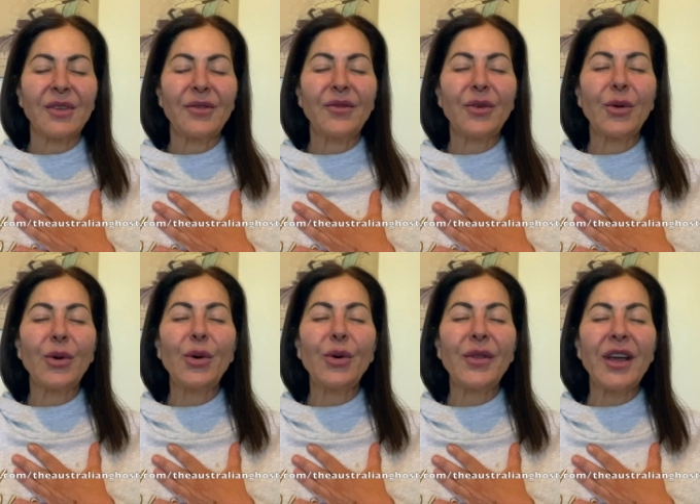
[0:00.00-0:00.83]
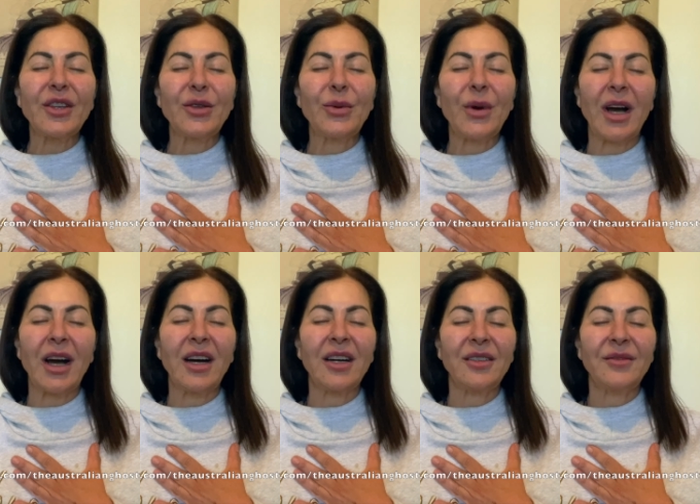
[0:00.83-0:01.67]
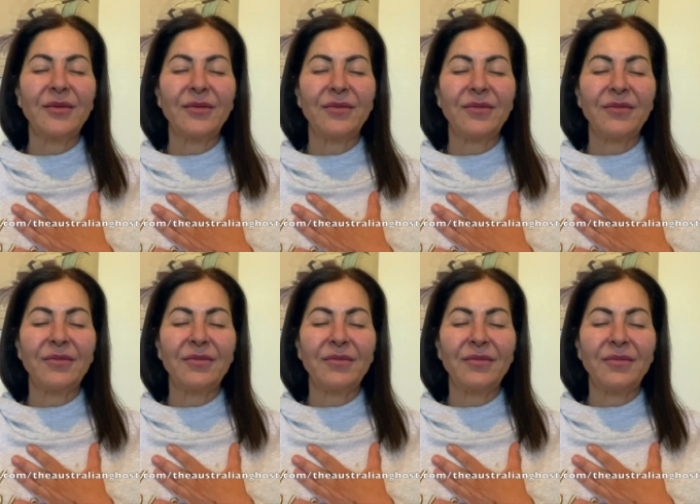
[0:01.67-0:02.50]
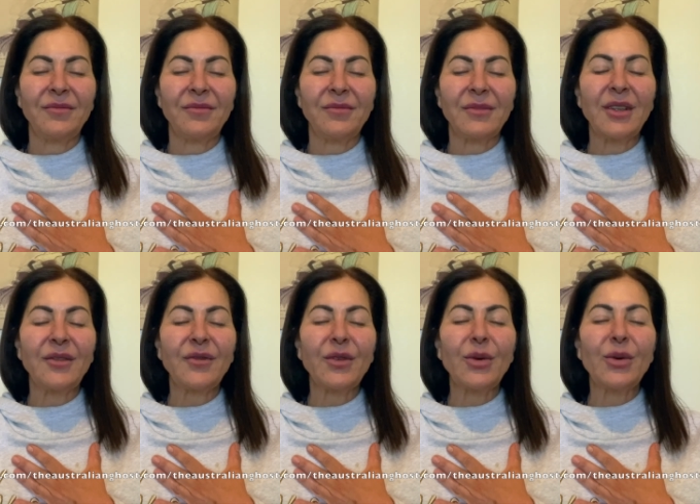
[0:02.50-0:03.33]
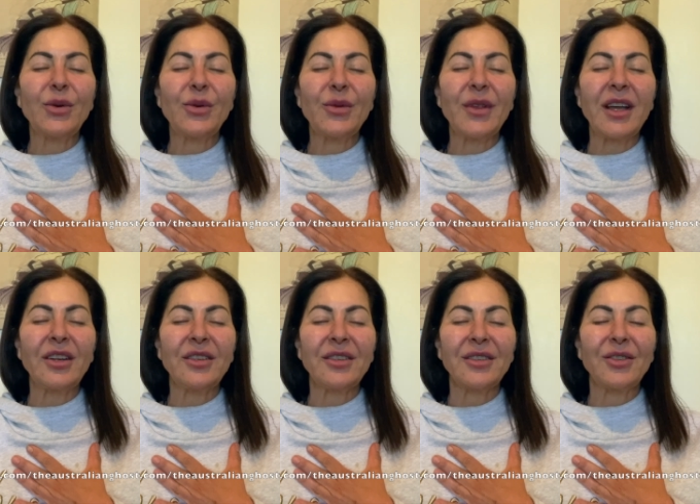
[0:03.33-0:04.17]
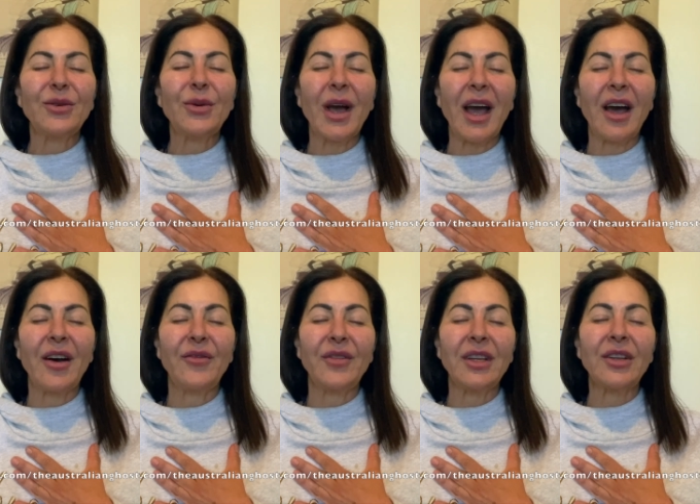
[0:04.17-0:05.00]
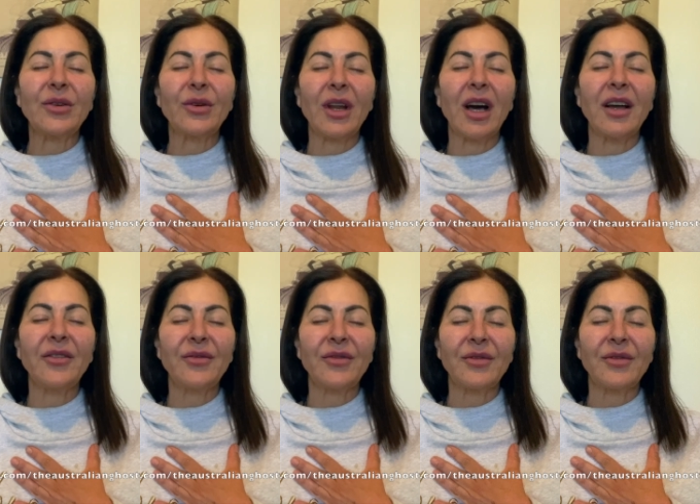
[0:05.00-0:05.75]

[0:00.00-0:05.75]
for all that you are and for all that you have in your life.